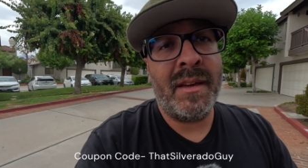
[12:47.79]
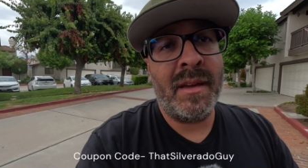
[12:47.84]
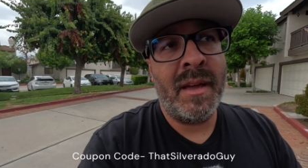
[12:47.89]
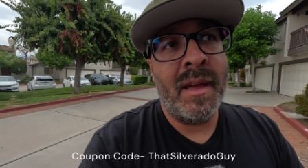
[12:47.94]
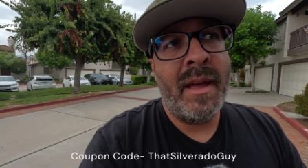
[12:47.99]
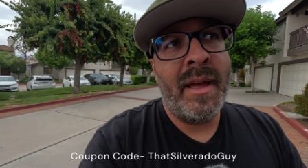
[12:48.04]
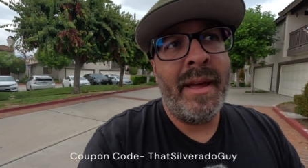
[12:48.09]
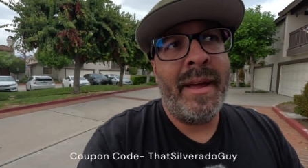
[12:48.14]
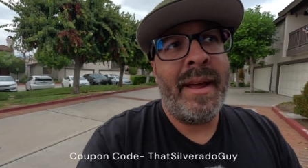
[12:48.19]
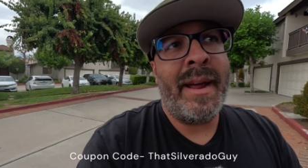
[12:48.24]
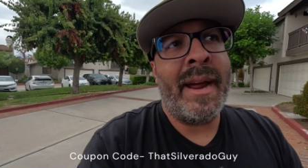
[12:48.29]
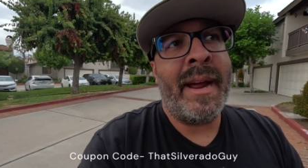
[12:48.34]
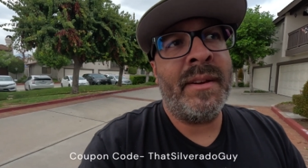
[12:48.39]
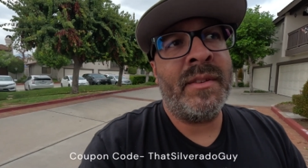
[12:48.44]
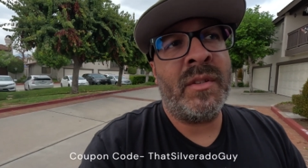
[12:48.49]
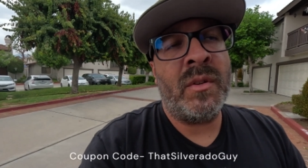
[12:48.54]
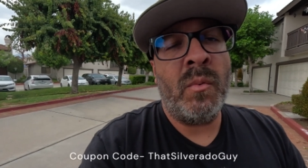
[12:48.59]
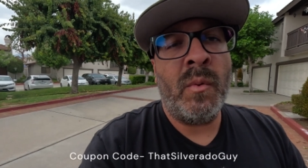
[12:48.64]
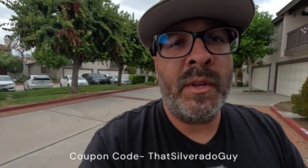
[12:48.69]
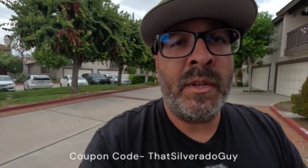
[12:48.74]
as to what
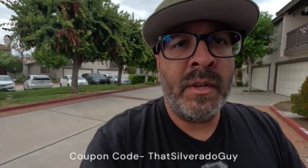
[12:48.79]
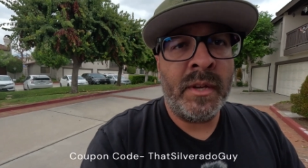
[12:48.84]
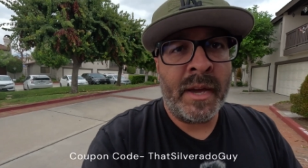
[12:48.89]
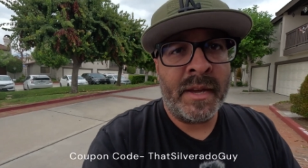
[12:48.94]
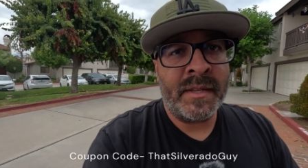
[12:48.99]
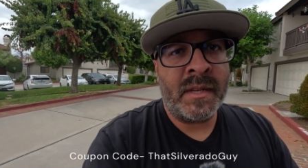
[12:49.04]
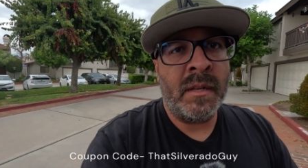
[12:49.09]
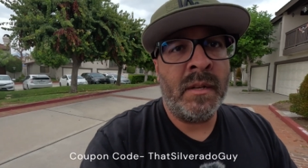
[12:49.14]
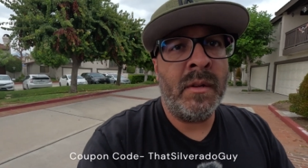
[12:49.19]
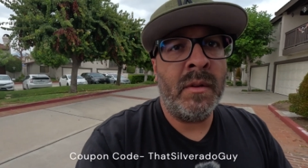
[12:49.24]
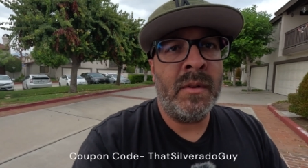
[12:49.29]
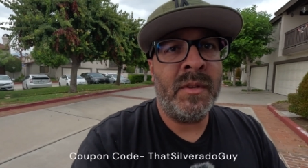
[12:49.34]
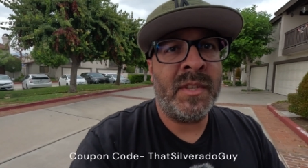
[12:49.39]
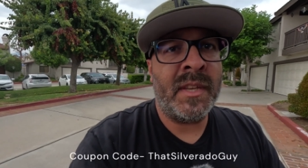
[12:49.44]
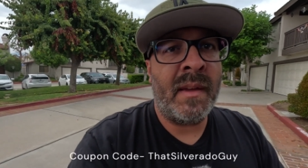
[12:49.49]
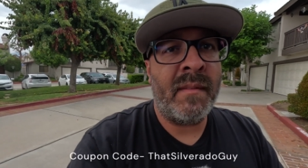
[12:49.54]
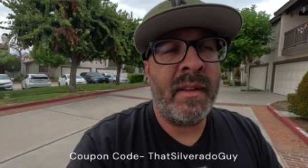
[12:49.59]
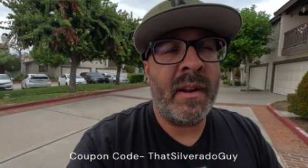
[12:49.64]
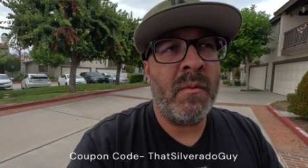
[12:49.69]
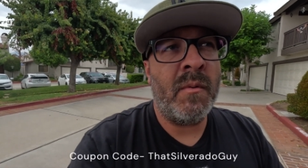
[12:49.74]
you guys can do to save
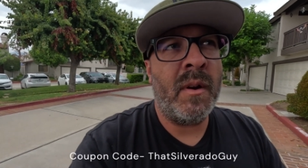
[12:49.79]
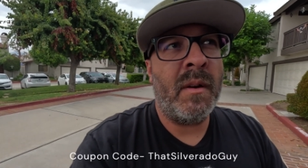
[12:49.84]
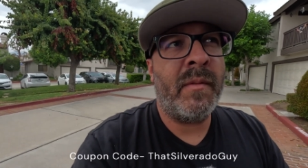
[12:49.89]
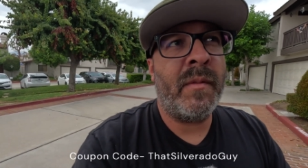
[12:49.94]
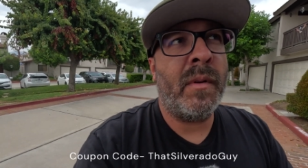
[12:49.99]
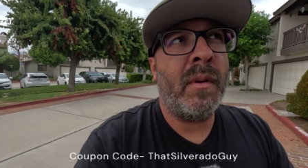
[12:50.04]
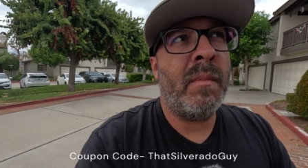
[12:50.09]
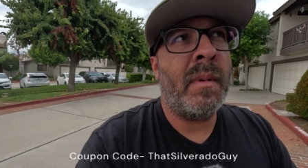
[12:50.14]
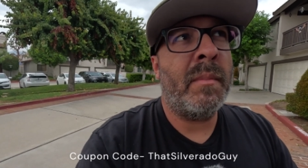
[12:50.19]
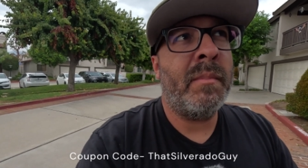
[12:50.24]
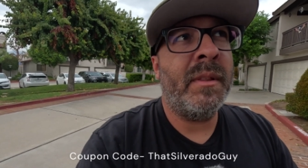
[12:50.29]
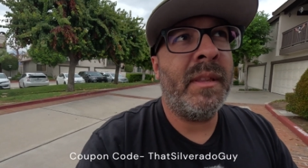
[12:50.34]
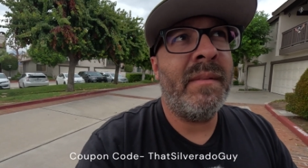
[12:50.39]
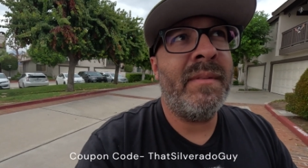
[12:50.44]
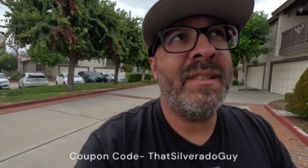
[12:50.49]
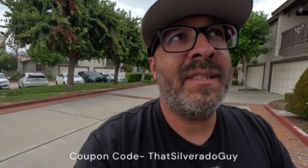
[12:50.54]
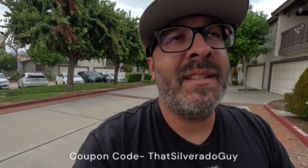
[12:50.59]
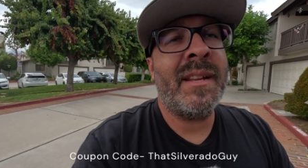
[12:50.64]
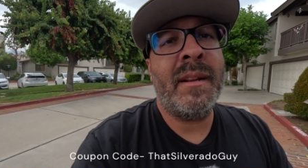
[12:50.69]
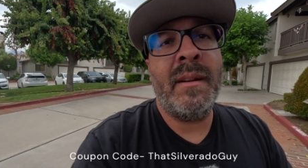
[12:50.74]
anywhere from, I believe it's 10
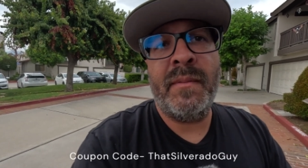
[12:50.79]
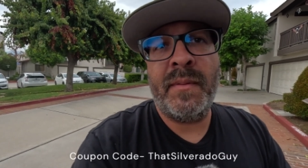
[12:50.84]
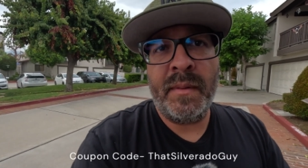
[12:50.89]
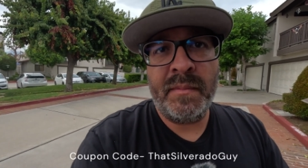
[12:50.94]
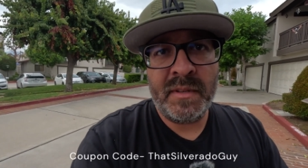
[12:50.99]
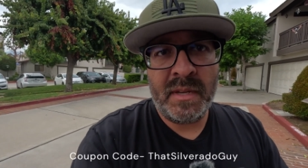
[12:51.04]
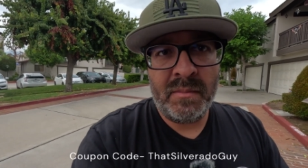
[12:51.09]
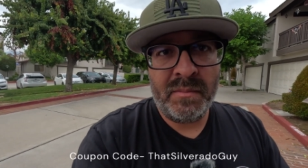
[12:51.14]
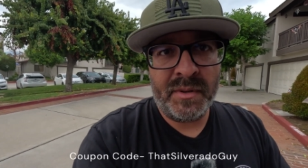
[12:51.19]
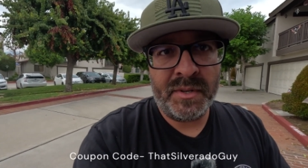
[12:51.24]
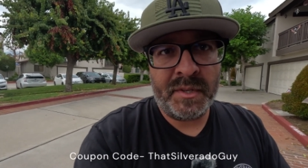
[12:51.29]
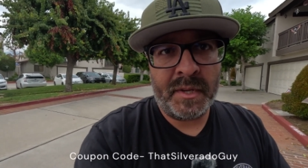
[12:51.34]
to 15%.